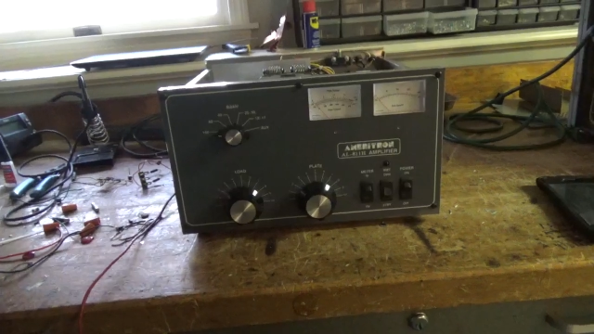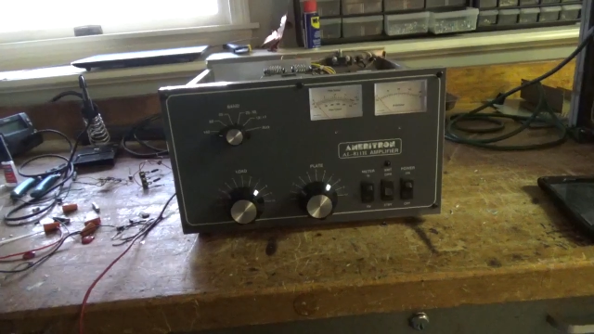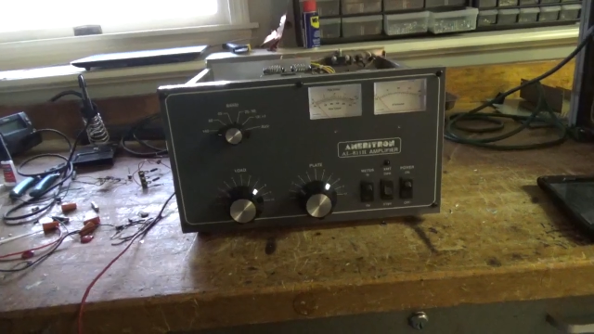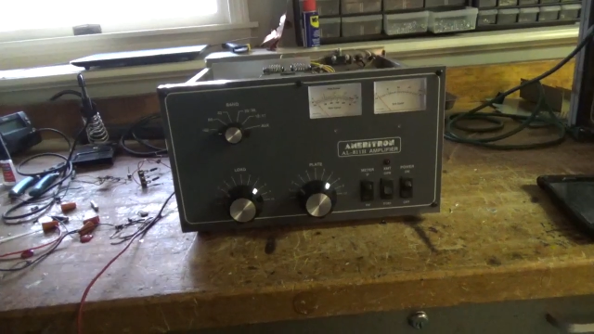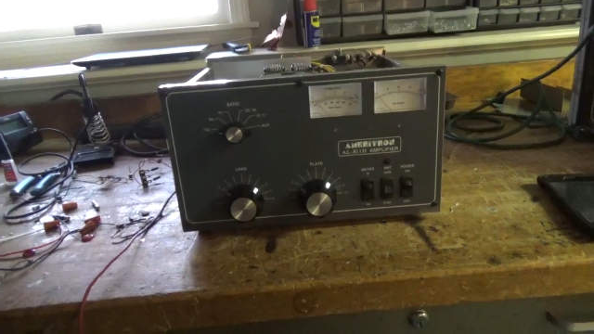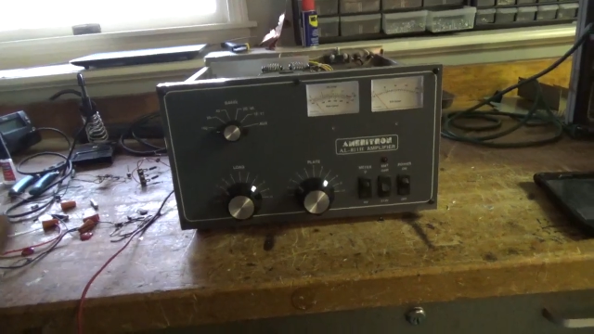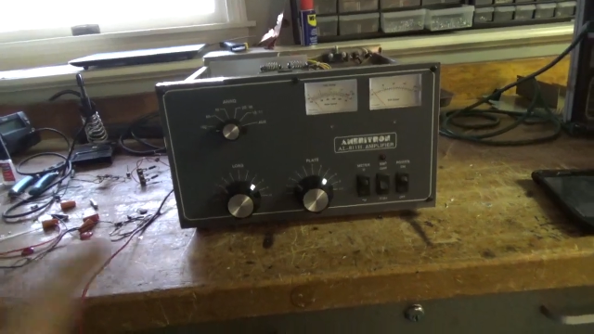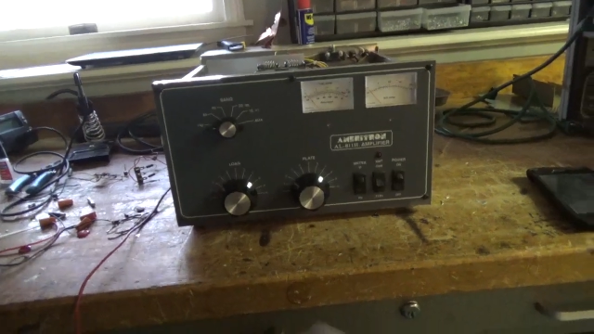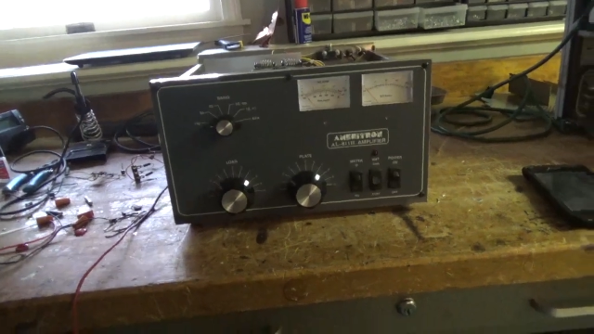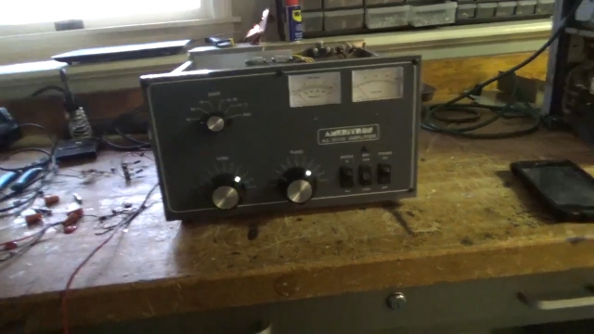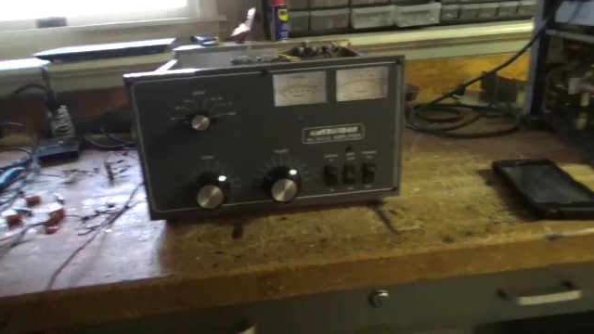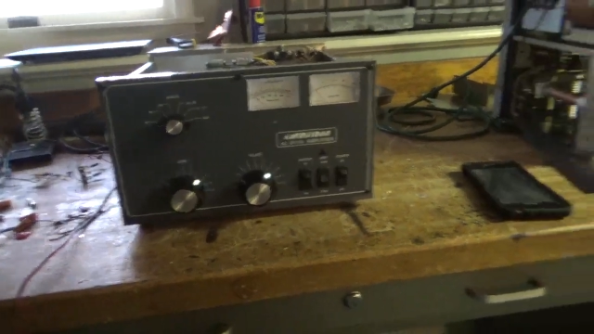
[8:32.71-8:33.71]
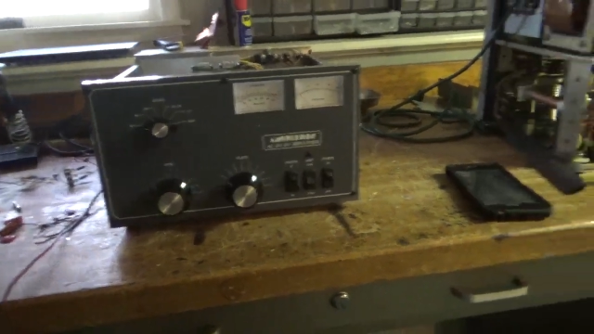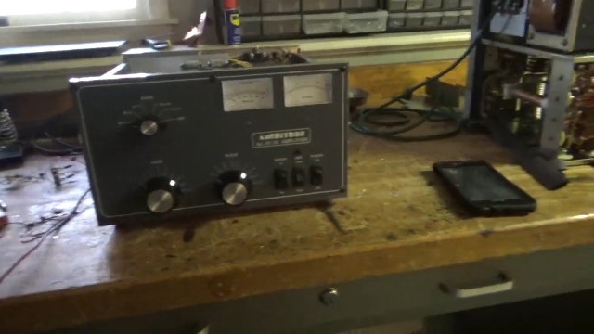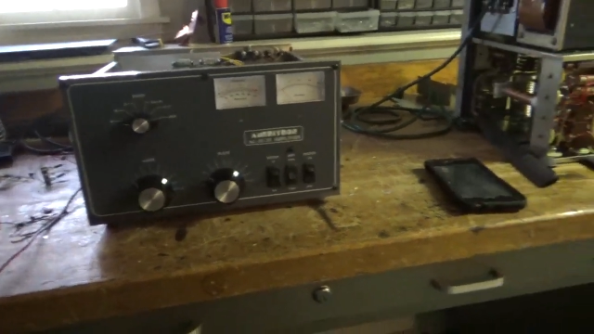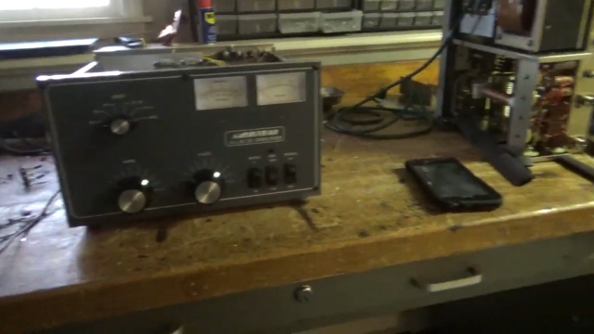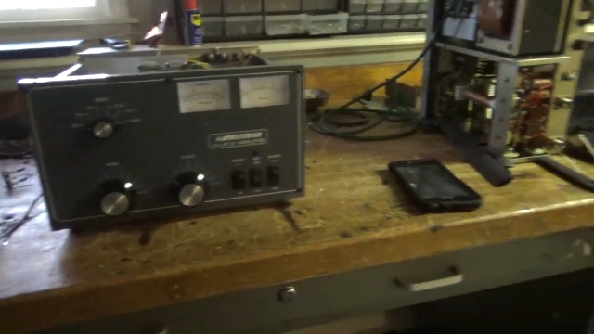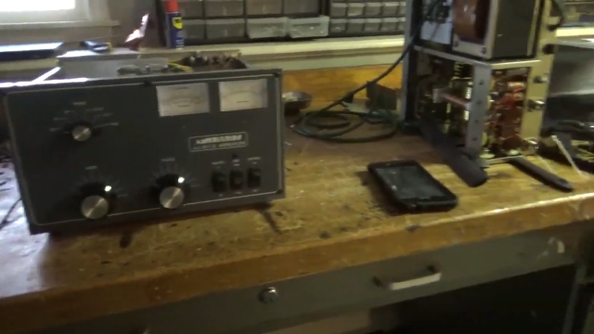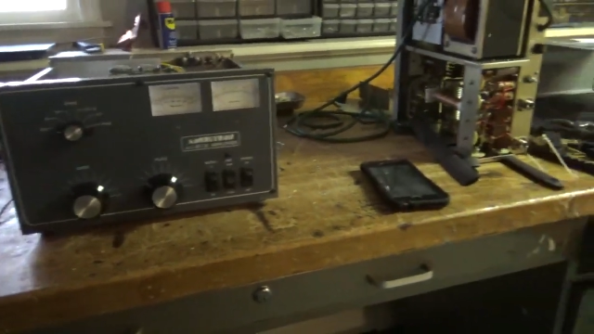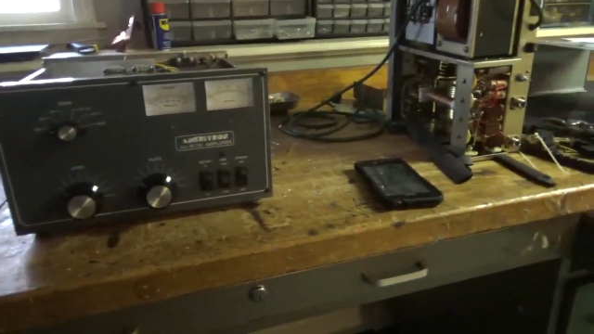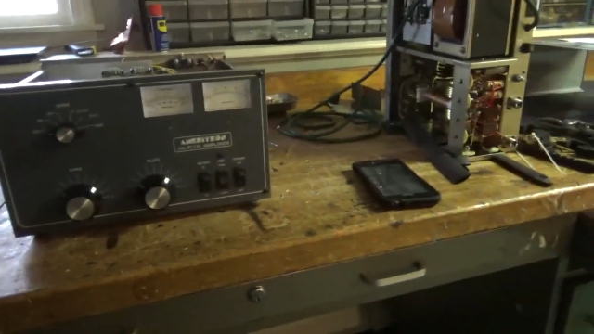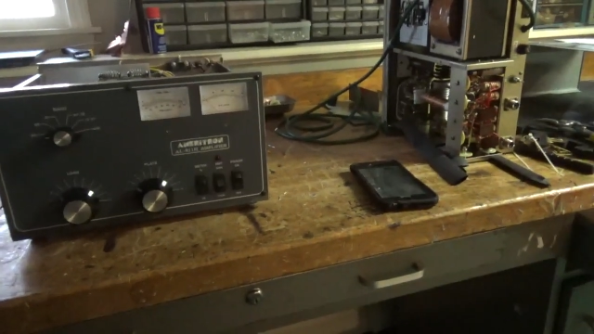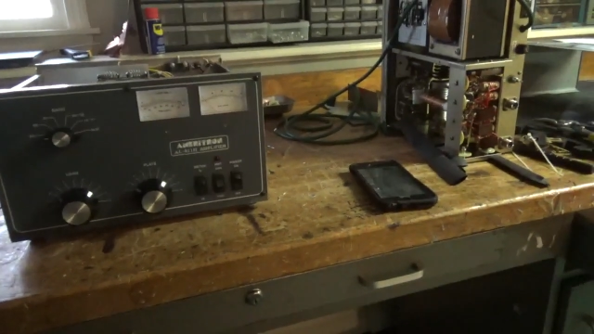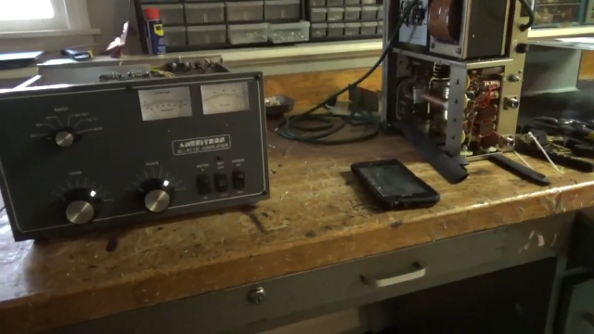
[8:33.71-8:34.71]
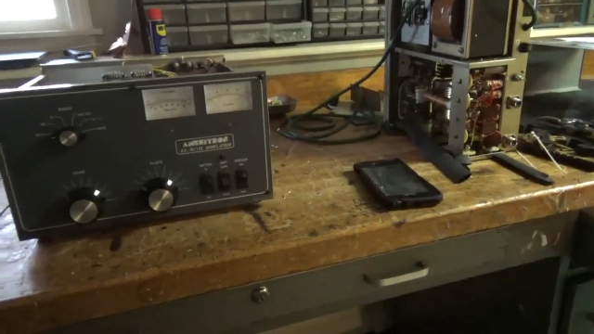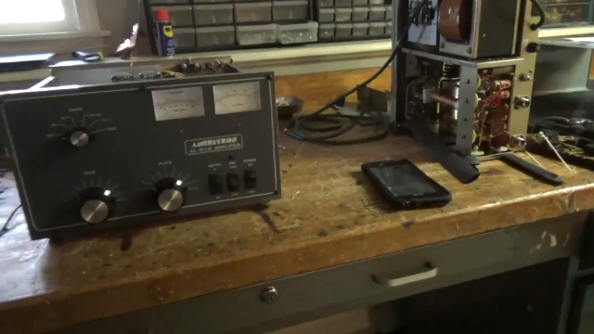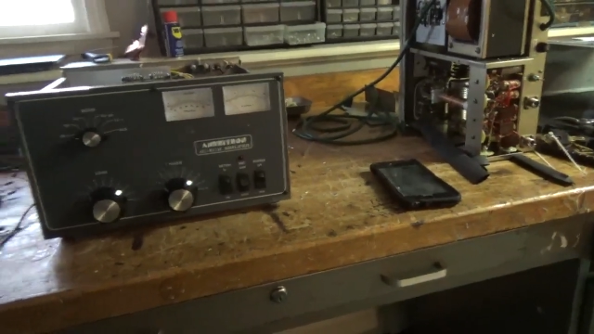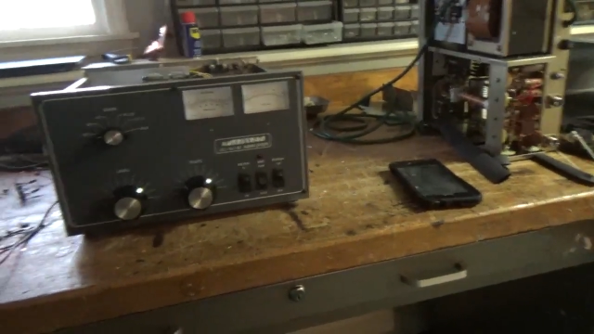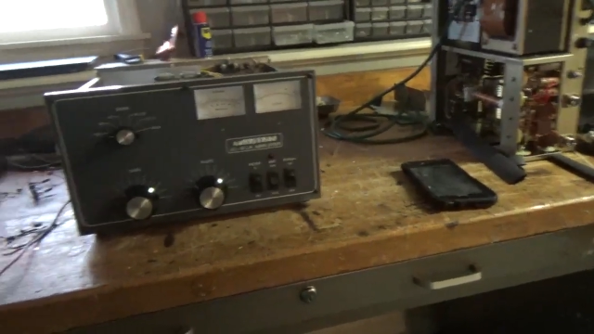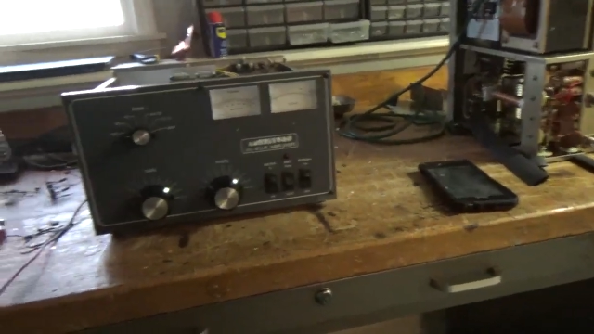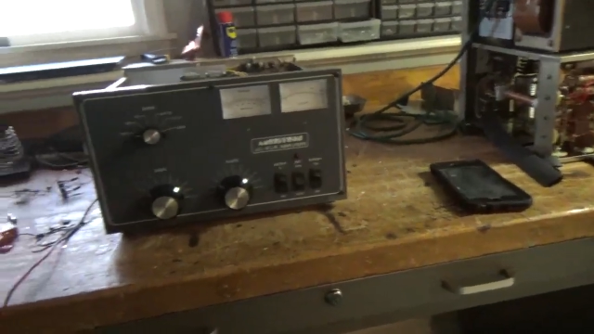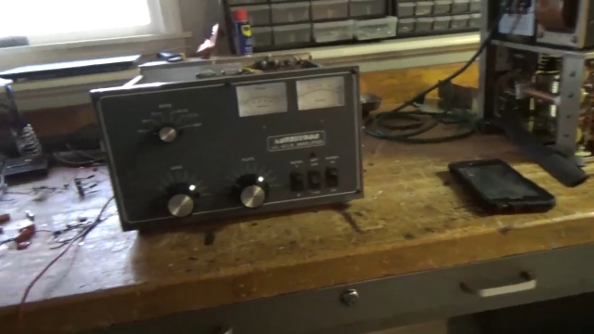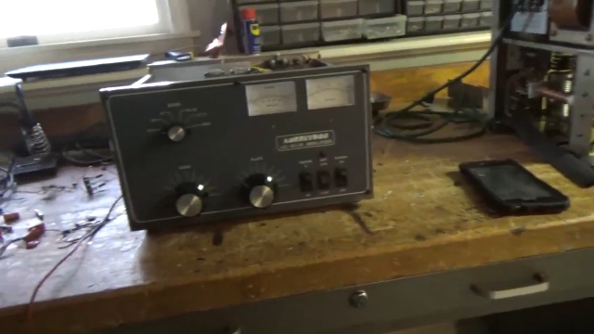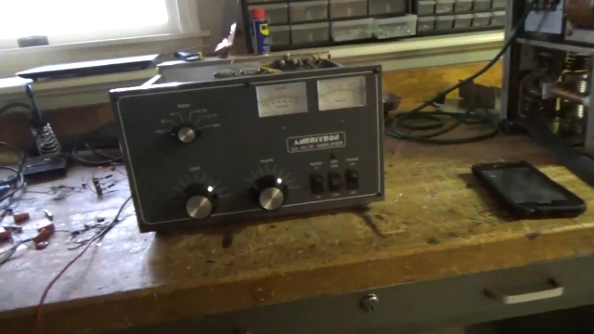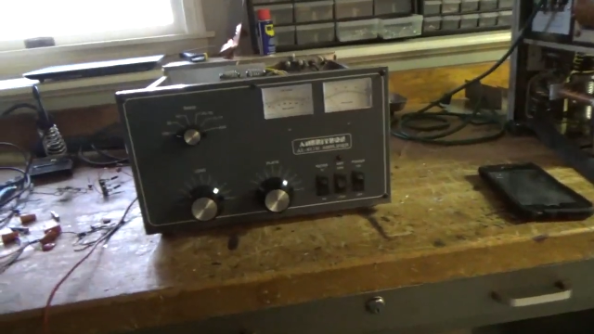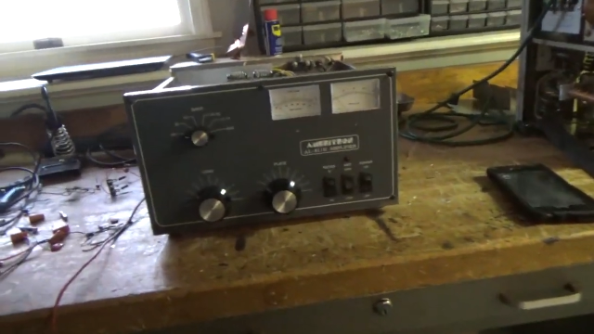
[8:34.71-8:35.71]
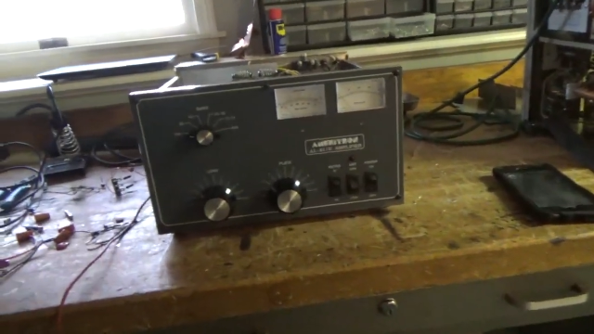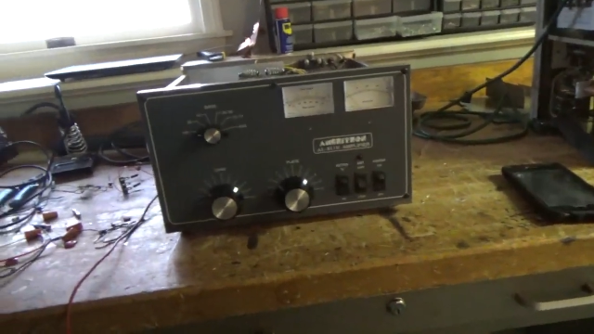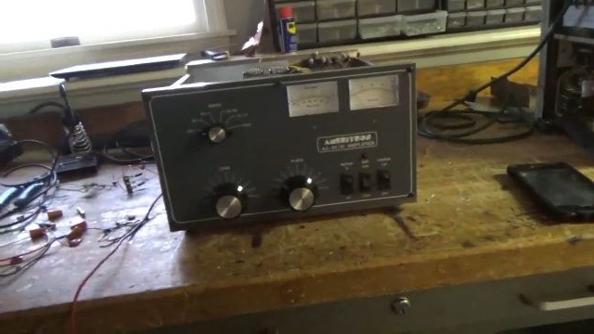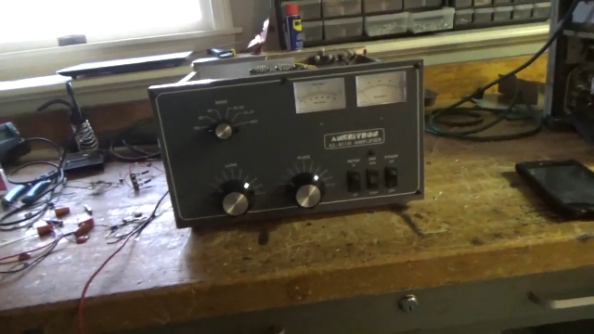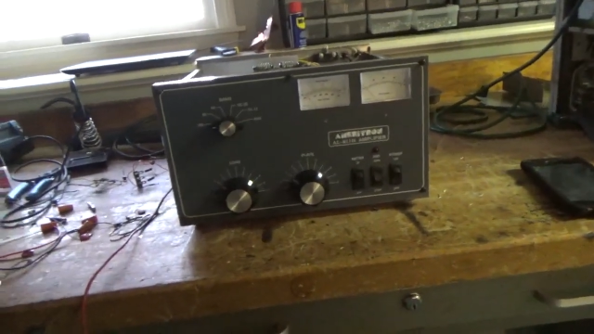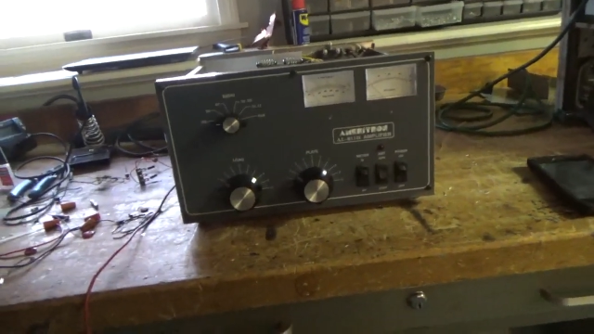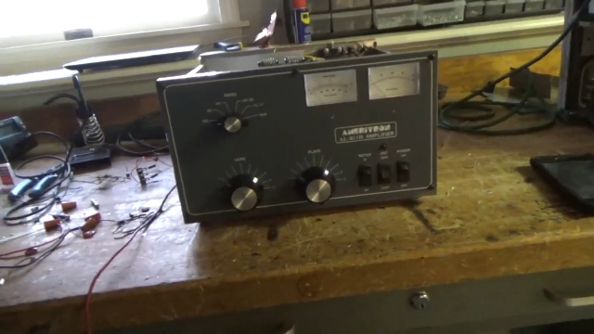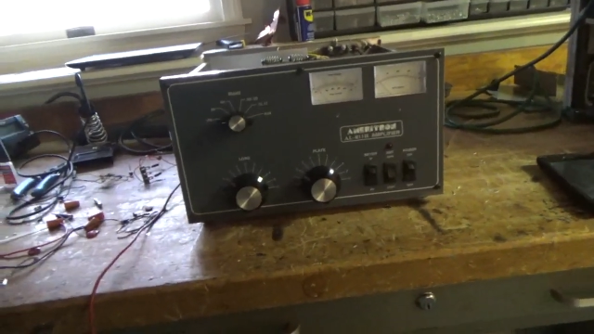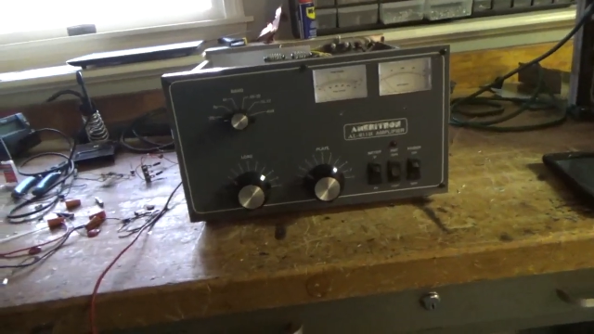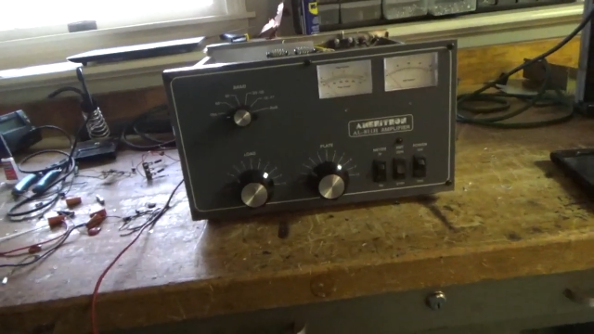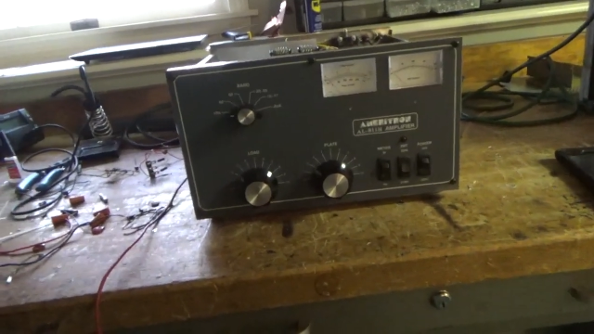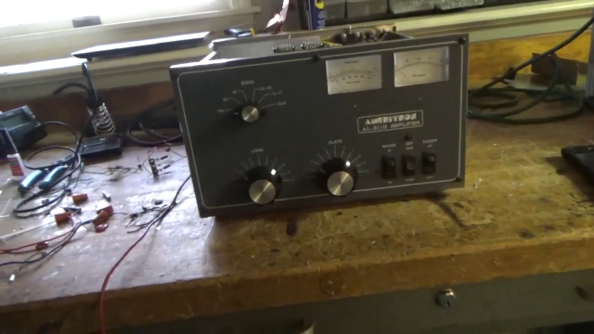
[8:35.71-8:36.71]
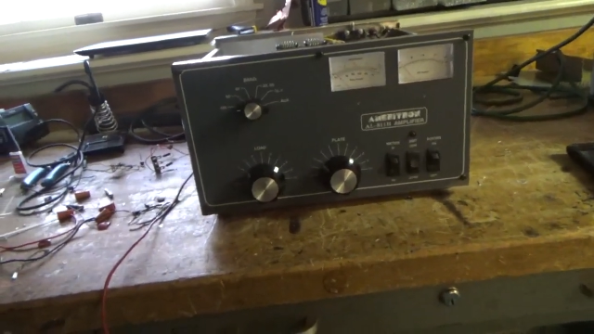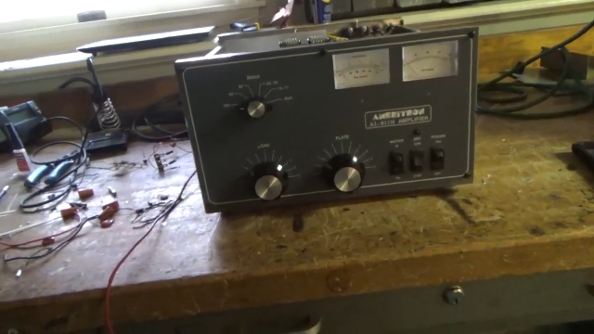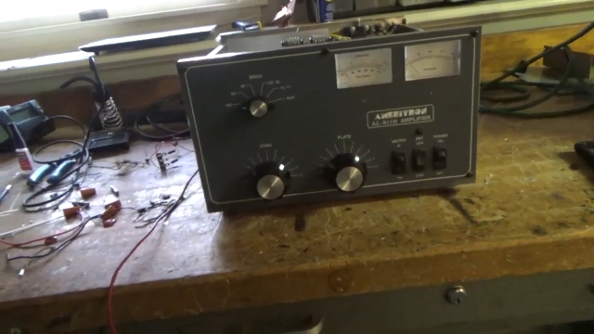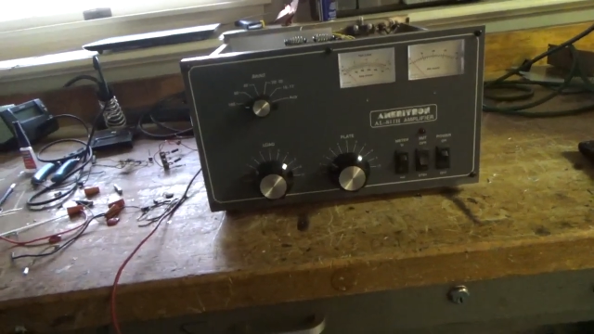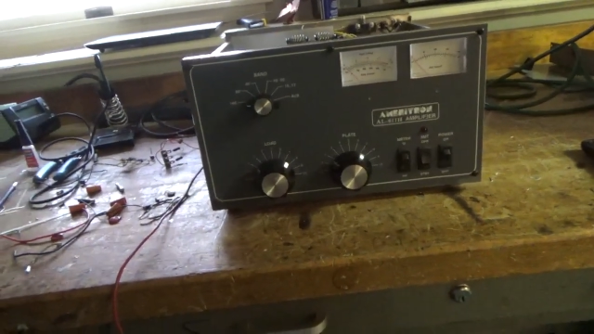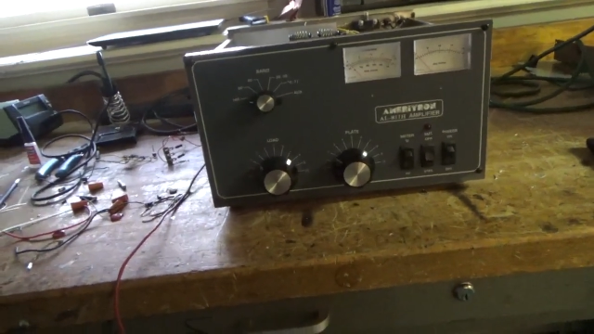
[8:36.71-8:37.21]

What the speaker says: (no speaker visible)